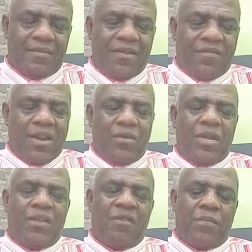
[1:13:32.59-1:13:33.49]
Father, we
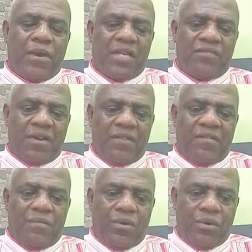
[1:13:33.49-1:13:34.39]
give you praise
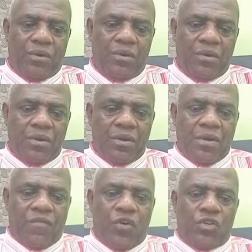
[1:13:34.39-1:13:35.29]
forevermore.
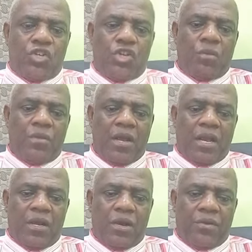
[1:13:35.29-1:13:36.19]
For unto you be all the
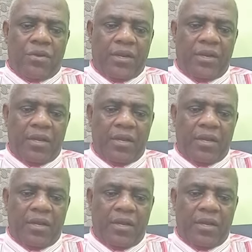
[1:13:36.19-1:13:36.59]
glory.